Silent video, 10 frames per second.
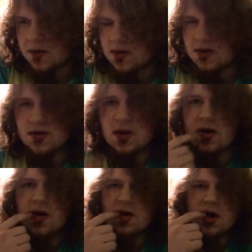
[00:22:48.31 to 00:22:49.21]
And it's
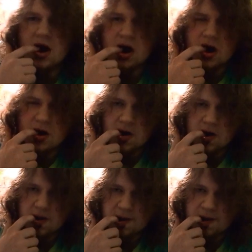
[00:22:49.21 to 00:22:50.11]
going over
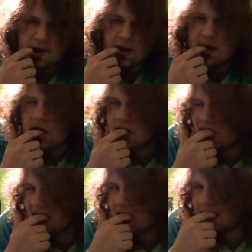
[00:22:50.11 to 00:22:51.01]
my fucking gums, and
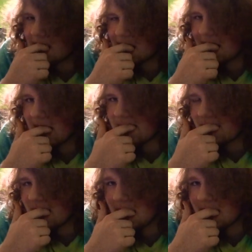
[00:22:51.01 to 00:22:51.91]
I got a fucking gout in my teeth